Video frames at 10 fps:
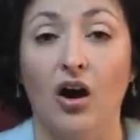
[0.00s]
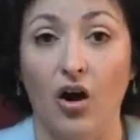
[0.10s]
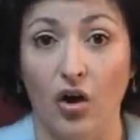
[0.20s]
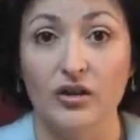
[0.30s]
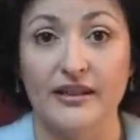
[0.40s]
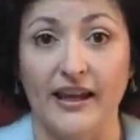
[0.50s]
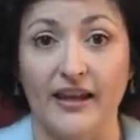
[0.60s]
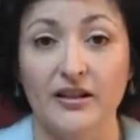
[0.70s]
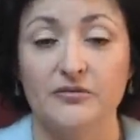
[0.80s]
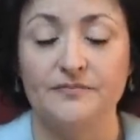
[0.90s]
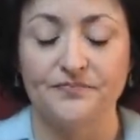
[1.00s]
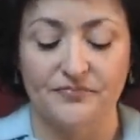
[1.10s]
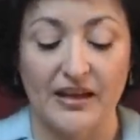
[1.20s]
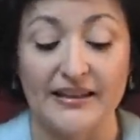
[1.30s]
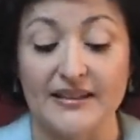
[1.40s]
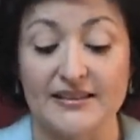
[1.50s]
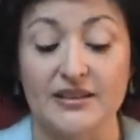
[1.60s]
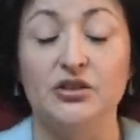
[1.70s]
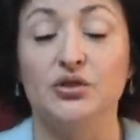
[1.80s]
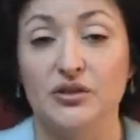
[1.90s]
all day, and yes,
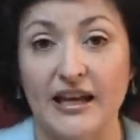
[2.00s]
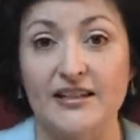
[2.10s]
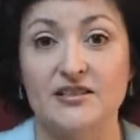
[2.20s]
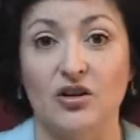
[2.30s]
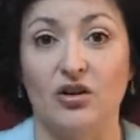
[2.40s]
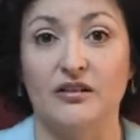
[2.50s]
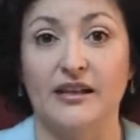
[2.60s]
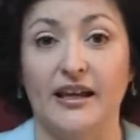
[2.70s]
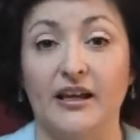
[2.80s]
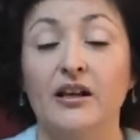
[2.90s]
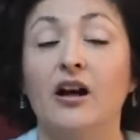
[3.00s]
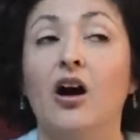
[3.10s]
they do last all day,